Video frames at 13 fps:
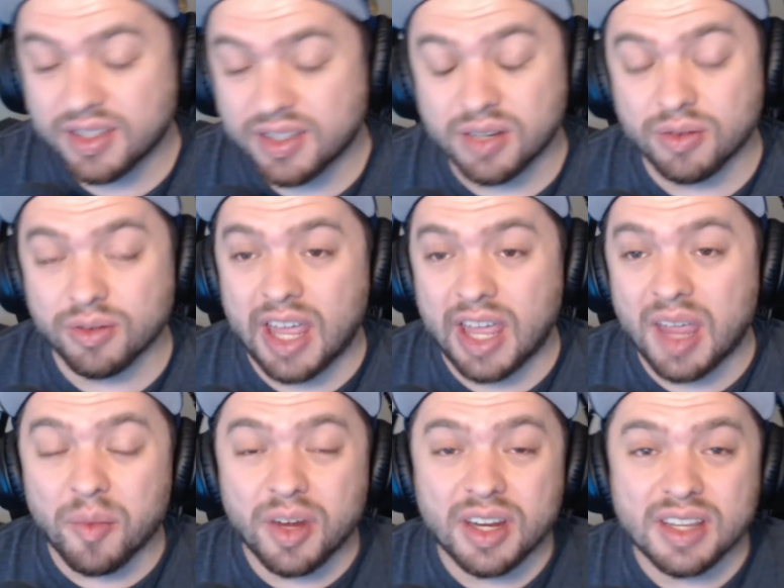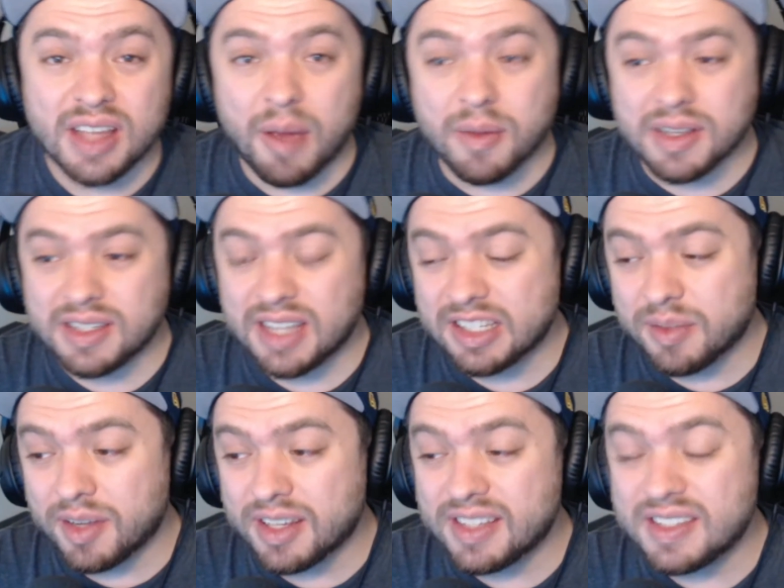So Amarine, I would say, is
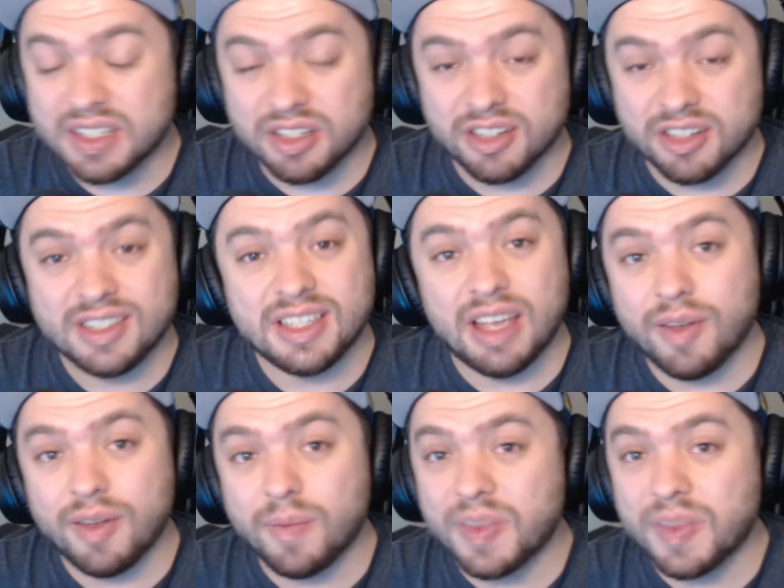about a 6 or a 7.